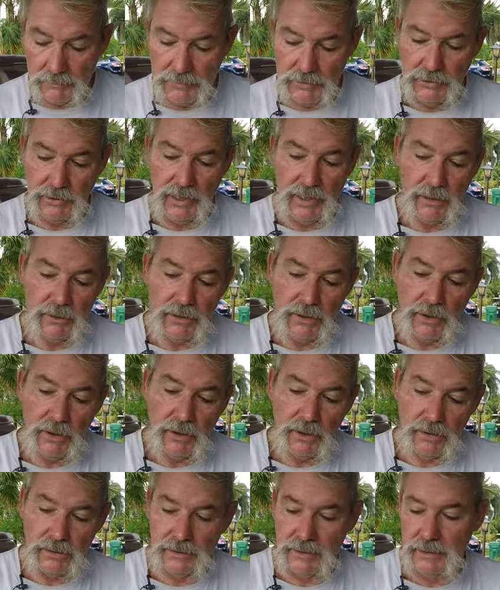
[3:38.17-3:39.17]
Your
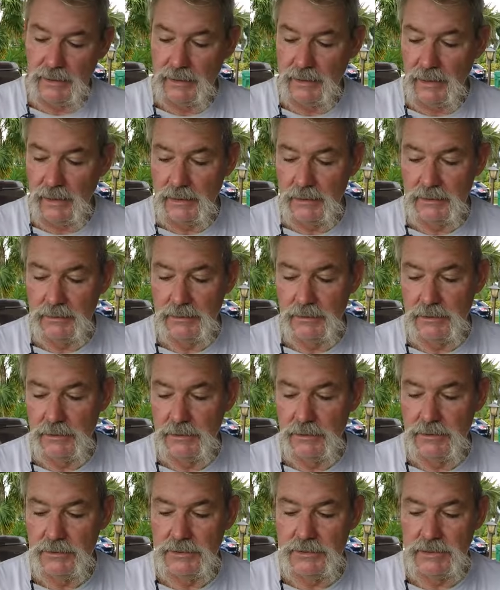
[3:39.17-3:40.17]
alcohol ink, I
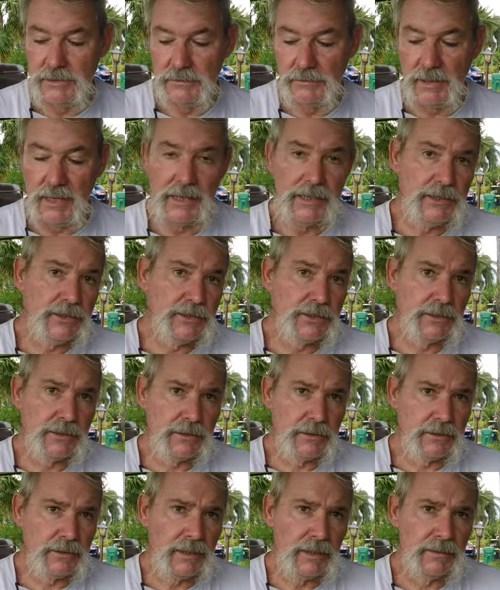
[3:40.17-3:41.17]
use the
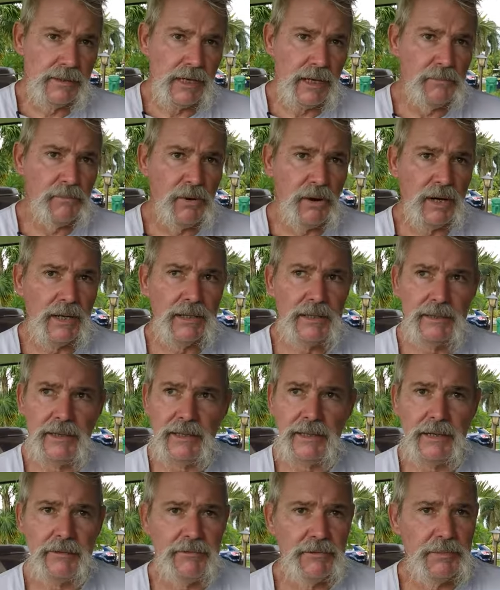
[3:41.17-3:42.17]
Ranger. I bought it
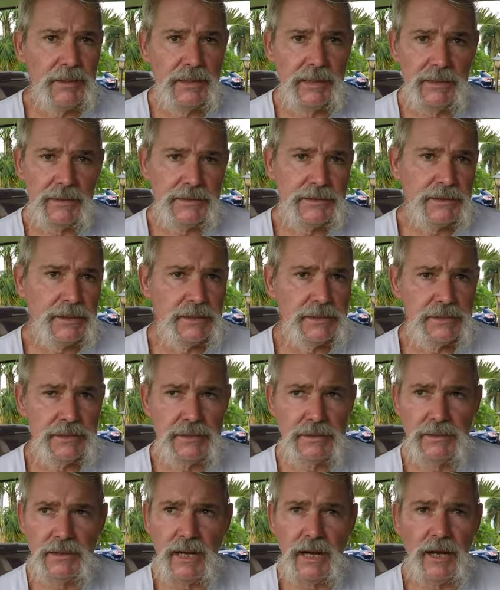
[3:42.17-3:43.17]
like everybody else does
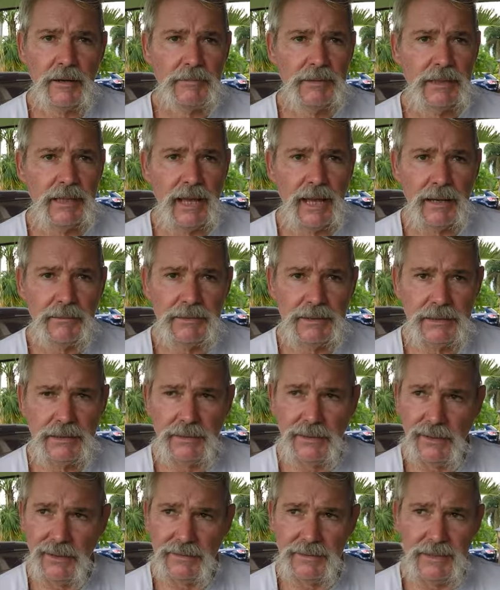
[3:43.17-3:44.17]
it, Hobby Lobby
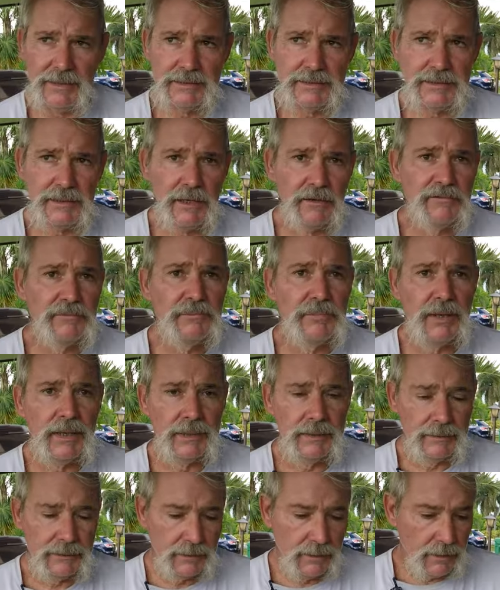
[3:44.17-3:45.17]
and all that stuff,
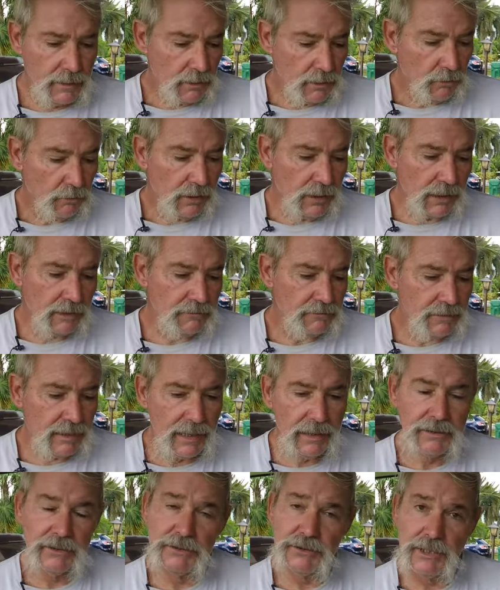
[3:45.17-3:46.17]
but what I
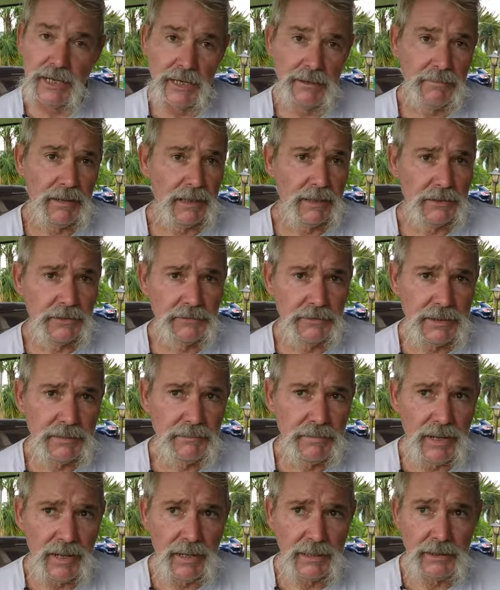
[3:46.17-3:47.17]
found is you got to buy the
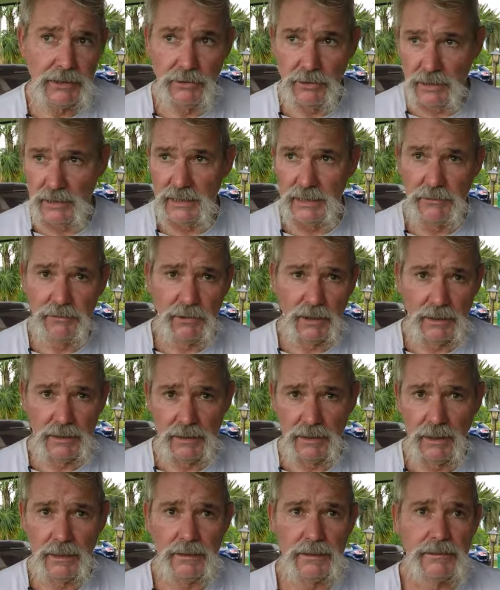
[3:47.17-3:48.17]
3-pack. You only need one
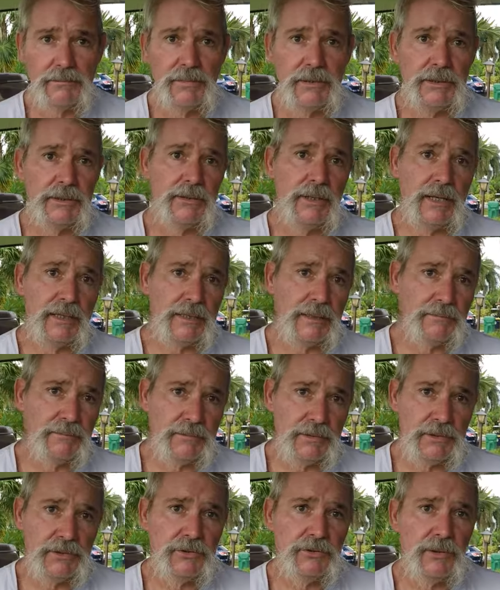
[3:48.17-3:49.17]
color, but you end
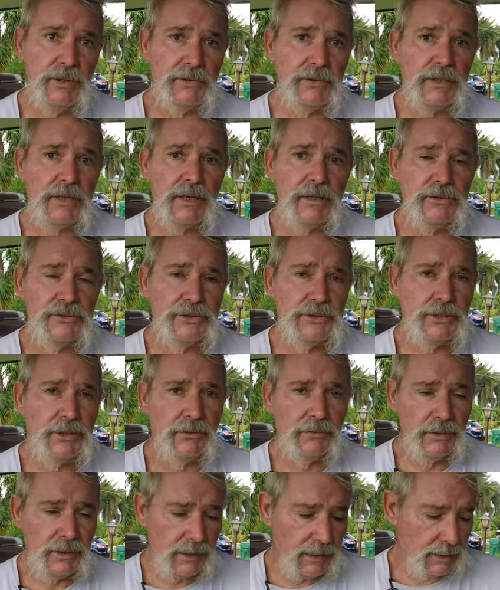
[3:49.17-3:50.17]
up with 2 other colors you
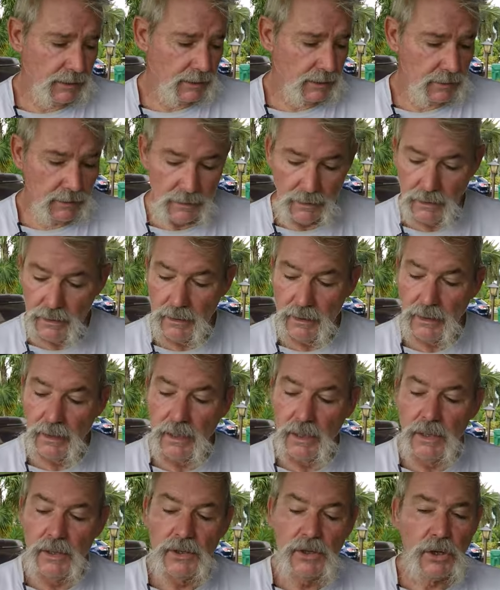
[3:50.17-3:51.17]
don't need.
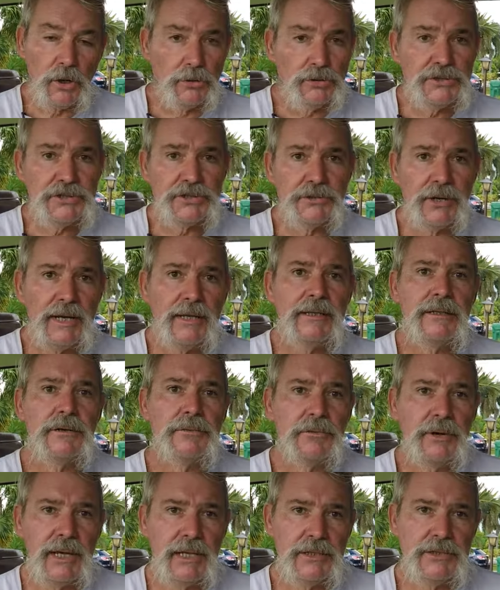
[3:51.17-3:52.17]
Go straight to
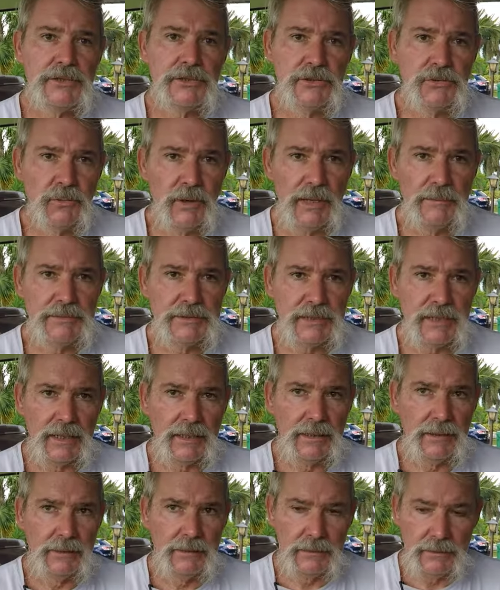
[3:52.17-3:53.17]
Ranger's
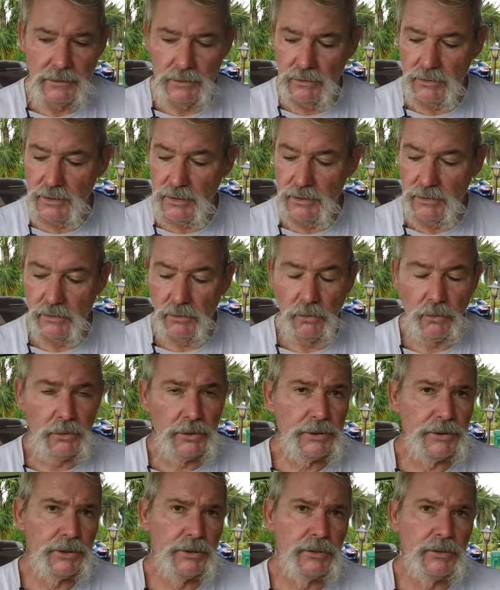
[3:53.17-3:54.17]
website. You can
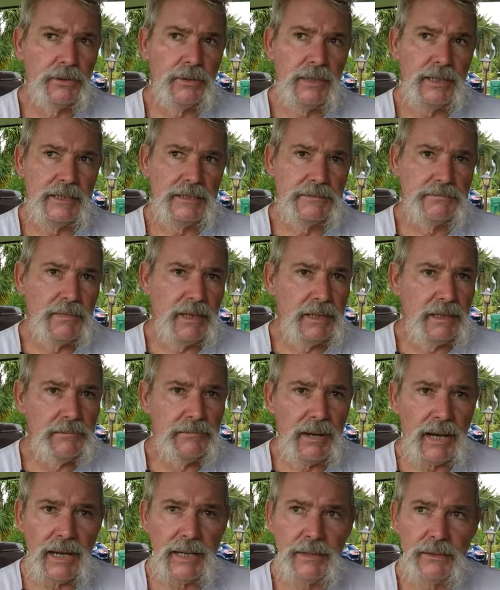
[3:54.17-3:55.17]
order as many
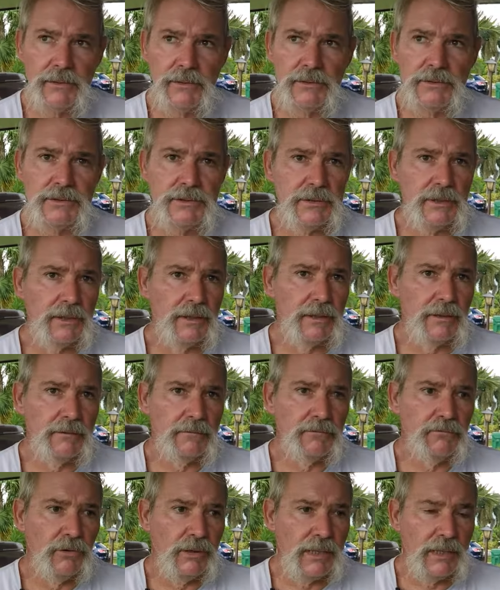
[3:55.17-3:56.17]
bottles
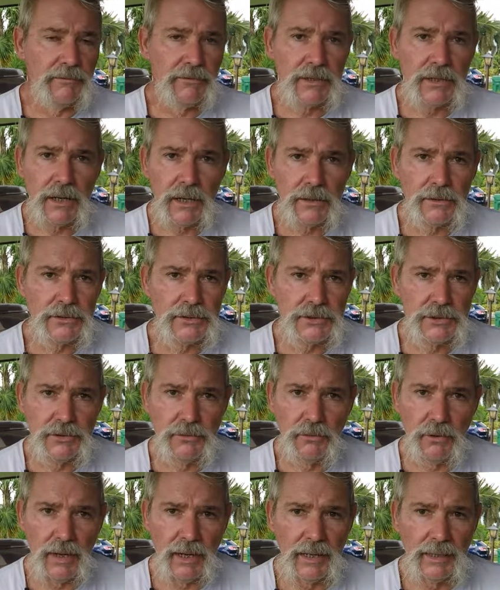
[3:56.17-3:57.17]
of whatever colors you
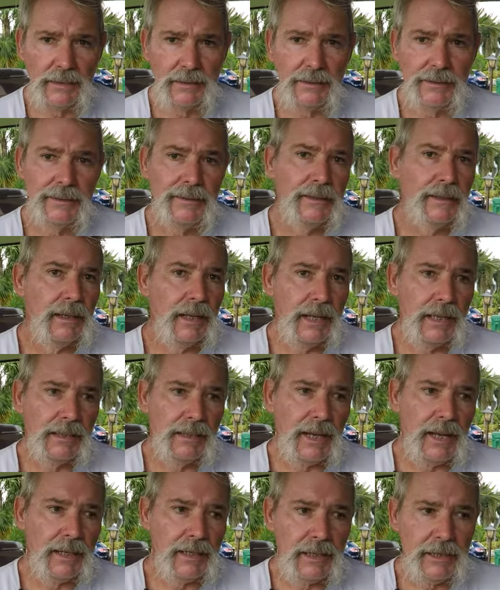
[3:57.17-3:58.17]
want and
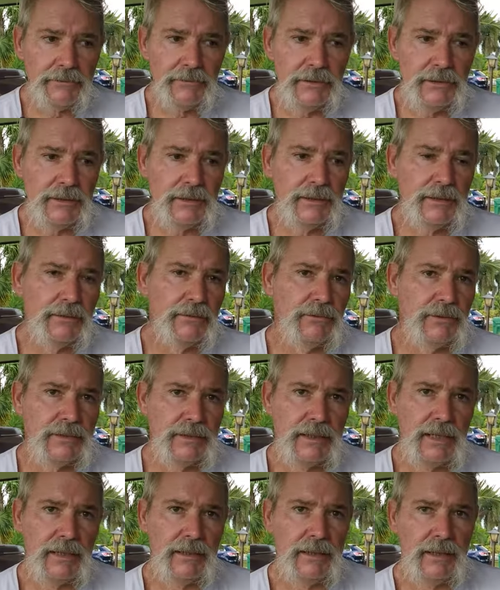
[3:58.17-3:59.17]
not have to deal
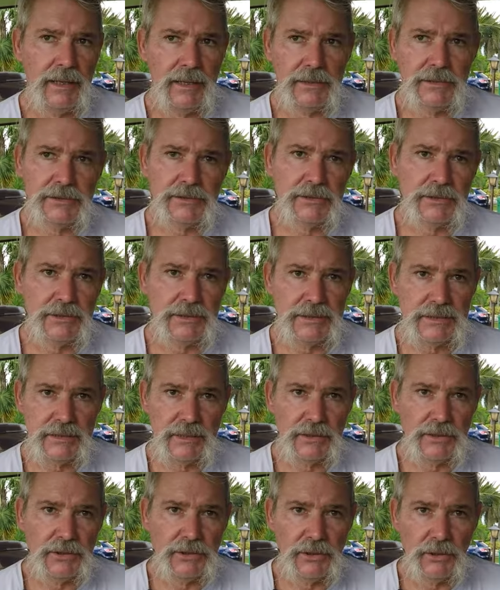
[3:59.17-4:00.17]
with getting extras
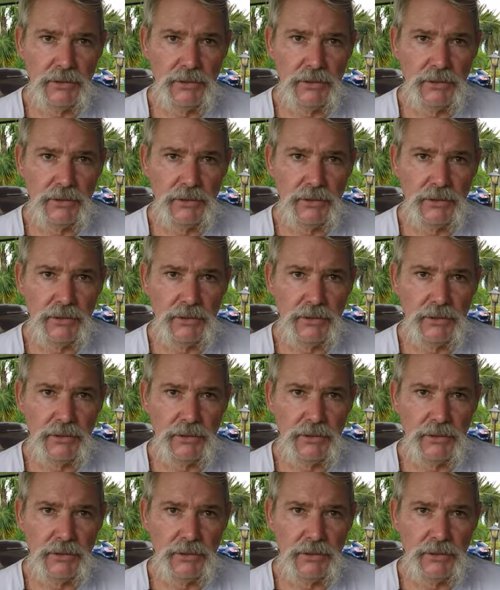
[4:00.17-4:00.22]
that you